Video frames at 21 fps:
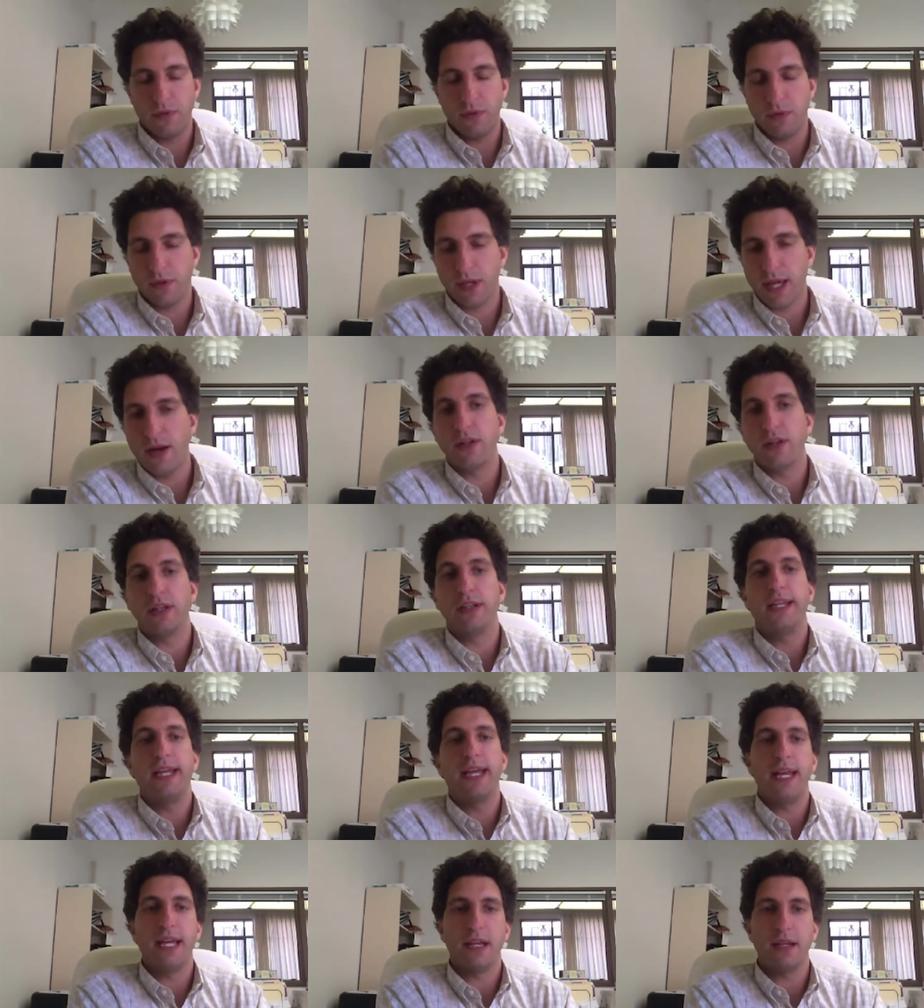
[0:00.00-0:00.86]
kind of the
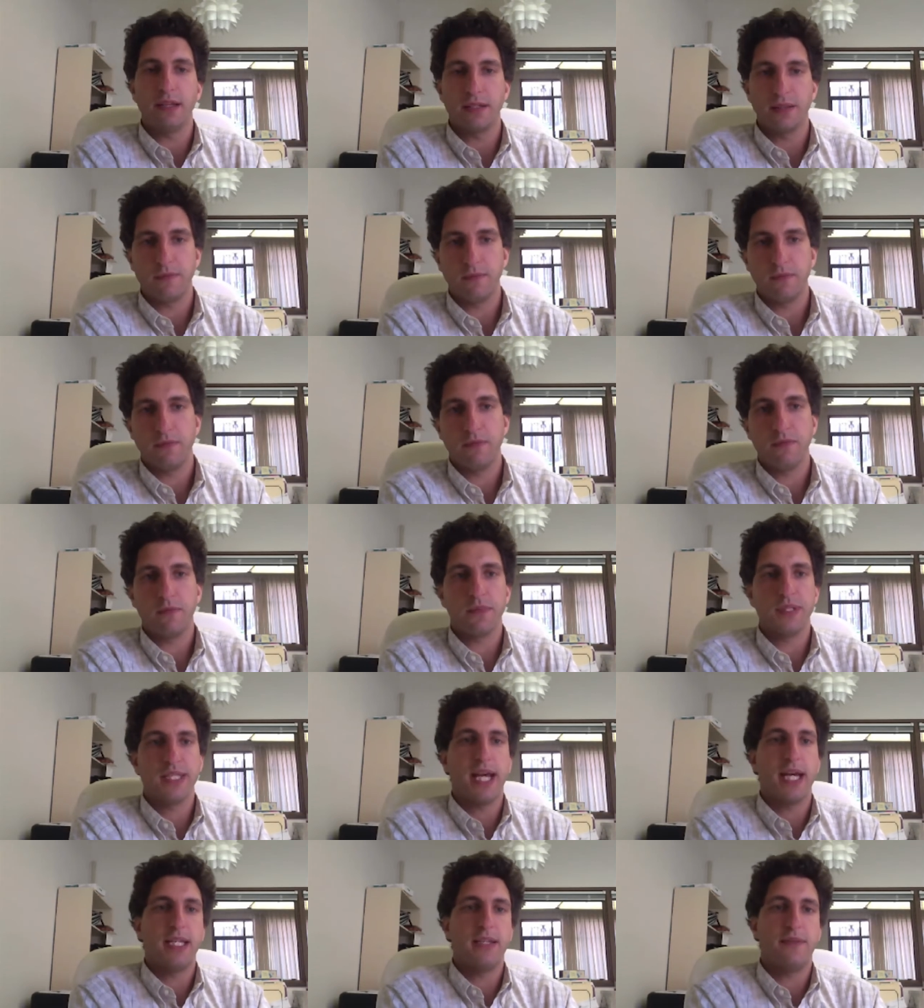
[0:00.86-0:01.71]
leading
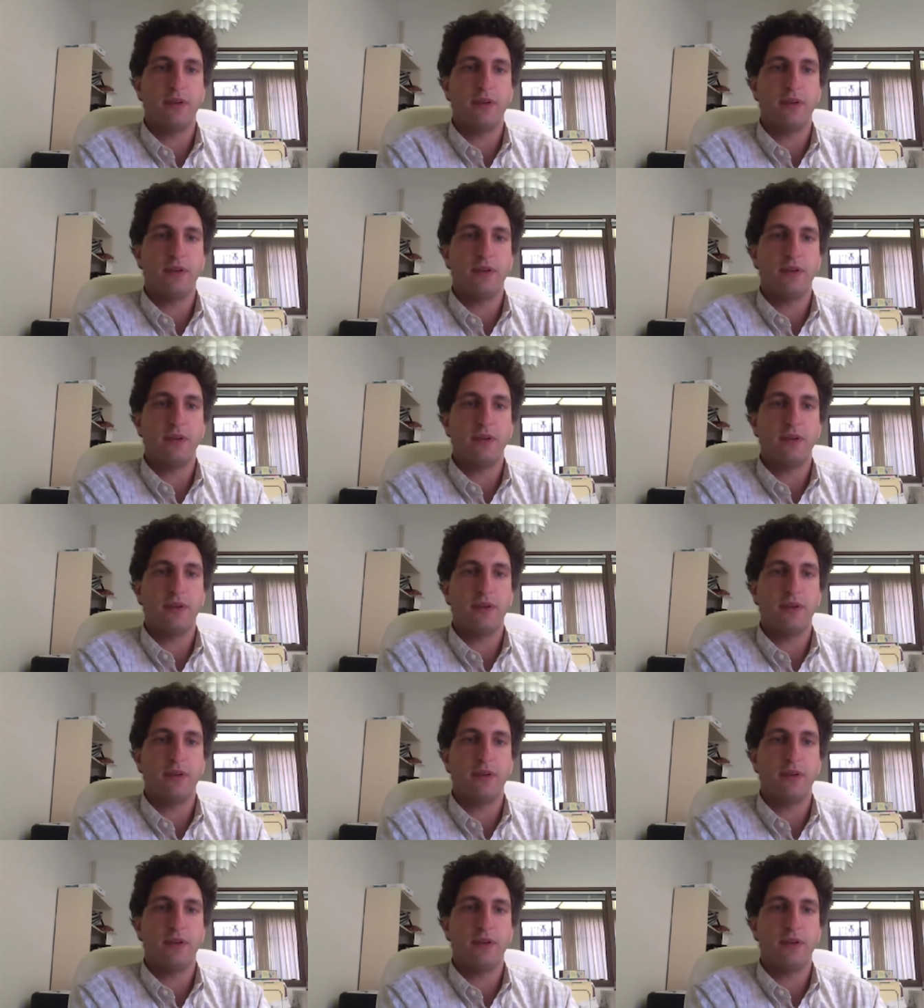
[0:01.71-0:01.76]
scientific